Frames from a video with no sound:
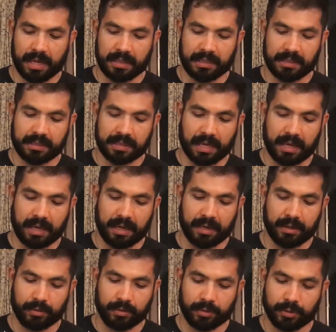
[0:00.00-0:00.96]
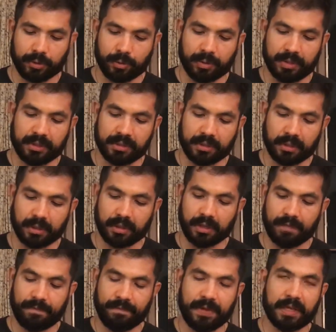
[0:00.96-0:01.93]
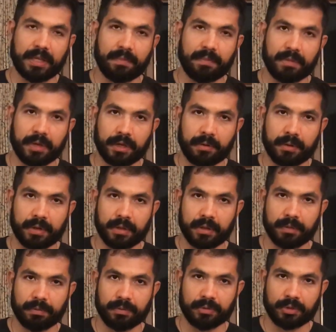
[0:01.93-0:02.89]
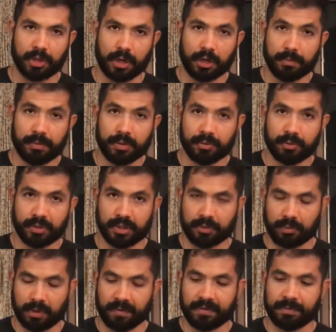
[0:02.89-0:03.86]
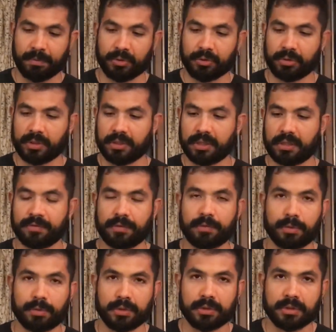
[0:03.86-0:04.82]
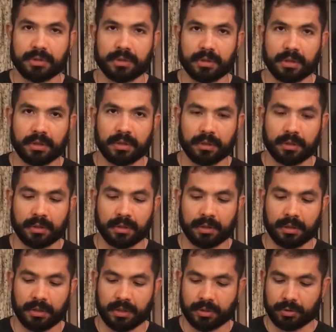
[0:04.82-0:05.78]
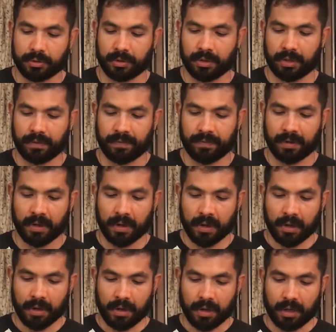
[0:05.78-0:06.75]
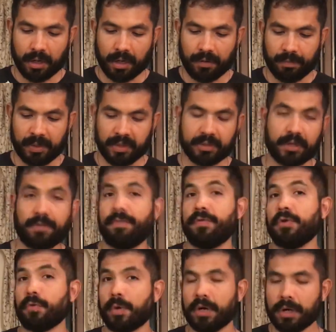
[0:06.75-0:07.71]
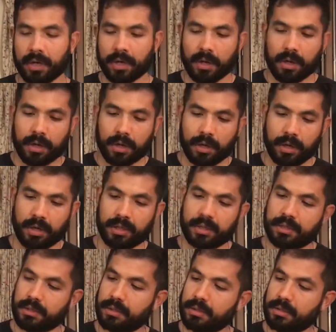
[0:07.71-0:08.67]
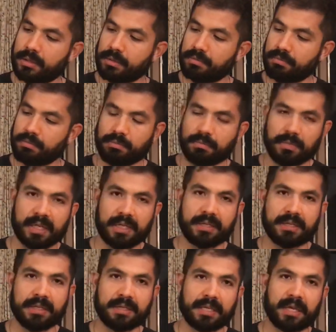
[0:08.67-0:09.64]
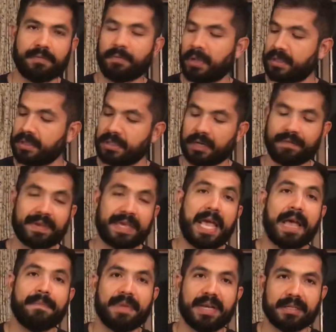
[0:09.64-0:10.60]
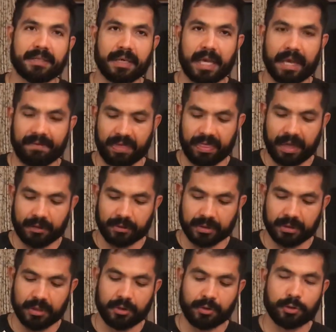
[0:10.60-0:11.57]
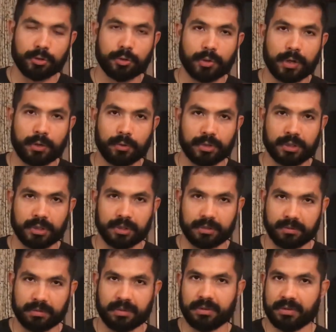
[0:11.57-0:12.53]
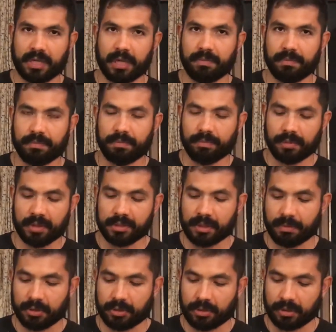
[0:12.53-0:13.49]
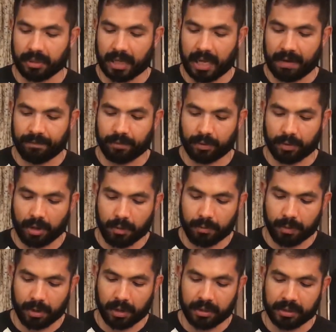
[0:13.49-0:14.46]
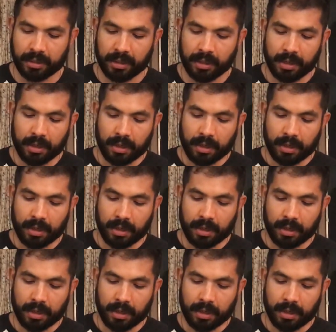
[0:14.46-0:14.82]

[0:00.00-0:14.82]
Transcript: a design or a twist on the Vietnam era jungle boot, which is one of the most successful boots in the history of military footwear. It's instead of canvas, they have 1000D Cordura, which is the same material they have for GORUCK